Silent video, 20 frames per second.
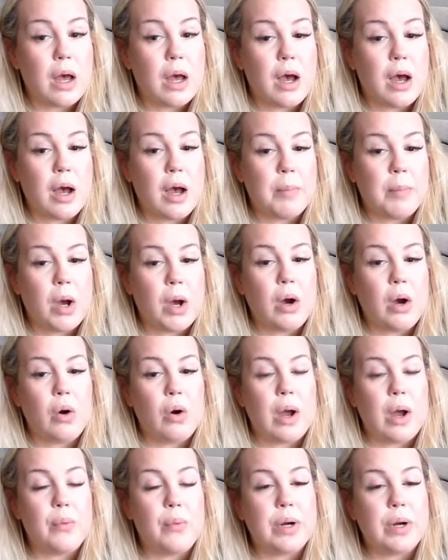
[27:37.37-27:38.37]

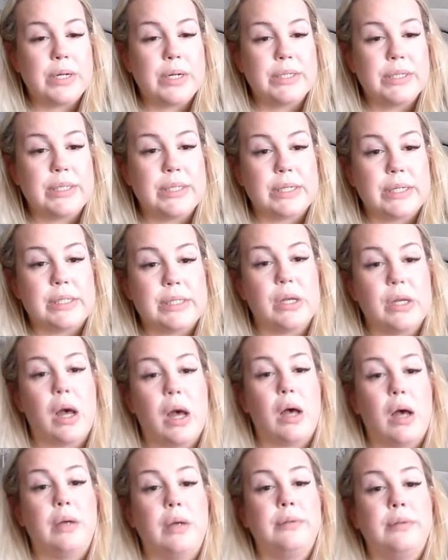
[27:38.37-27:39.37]
I wanted to sing a
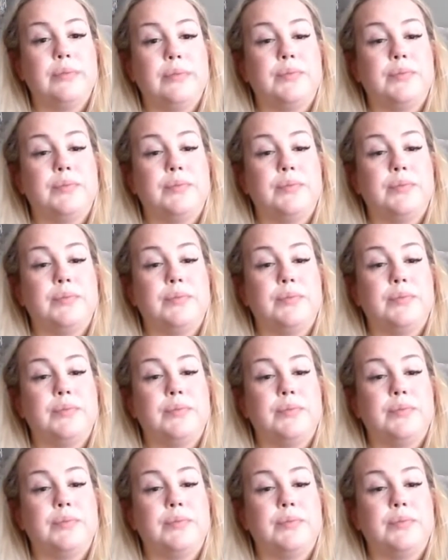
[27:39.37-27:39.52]
song.